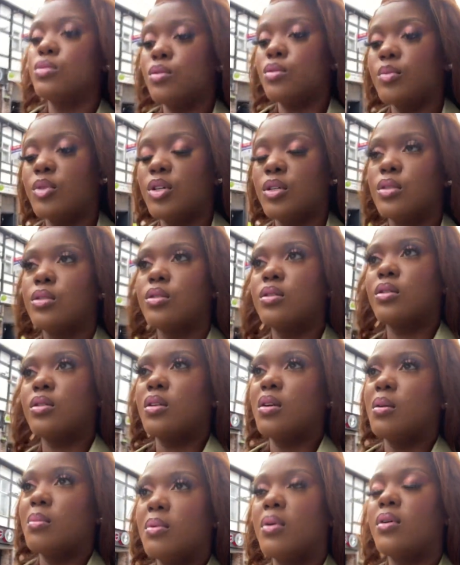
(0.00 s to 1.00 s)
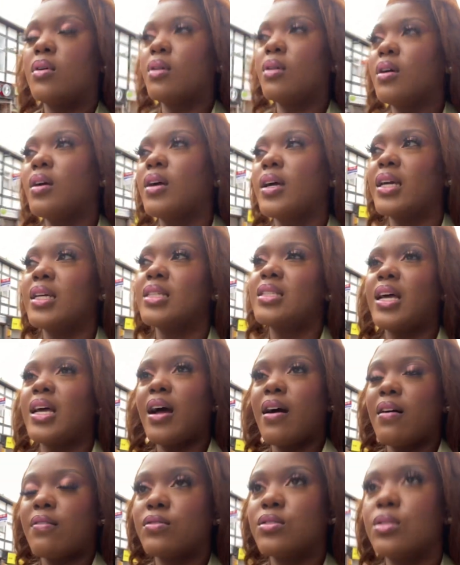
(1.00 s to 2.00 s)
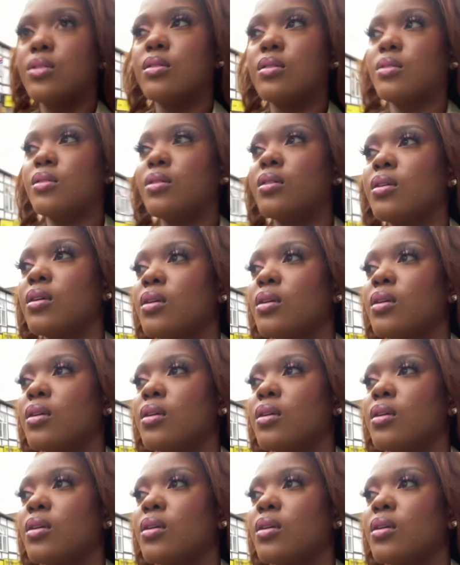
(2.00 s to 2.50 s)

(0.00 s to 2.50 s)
much today, but I guess I have to.